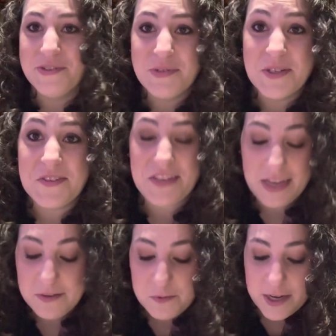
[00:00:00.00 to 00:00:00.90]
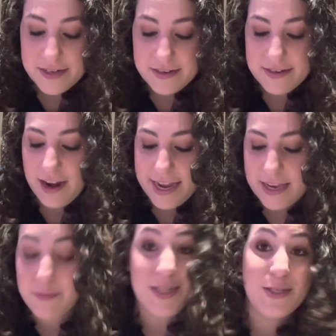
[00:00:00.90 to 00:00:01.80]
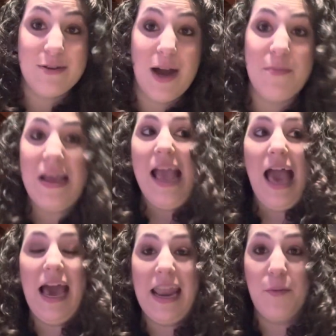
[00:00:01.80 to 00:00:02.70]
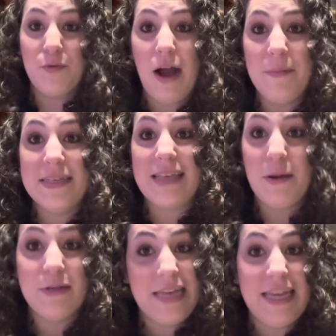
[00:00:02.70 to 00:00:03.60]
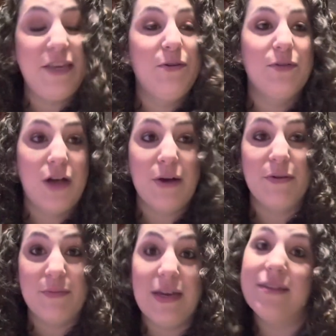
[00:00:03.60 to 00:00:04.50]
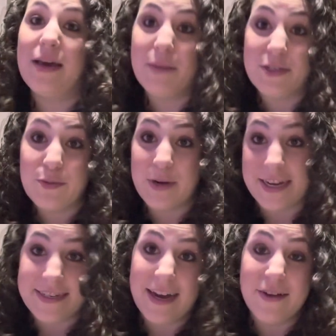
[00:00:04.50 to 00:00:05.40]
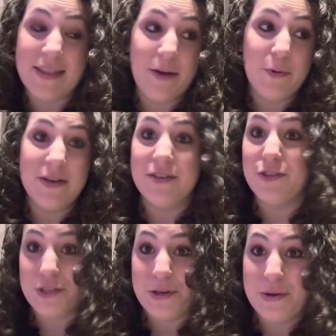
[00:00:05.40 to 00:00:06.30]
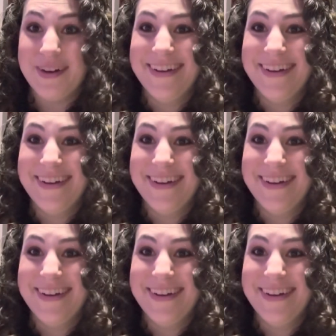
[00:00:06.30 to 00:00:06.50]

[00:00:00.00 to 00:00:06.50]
We'll see what I can muster up, and I promise I will take you along with me on that mental breakdown that will ensue.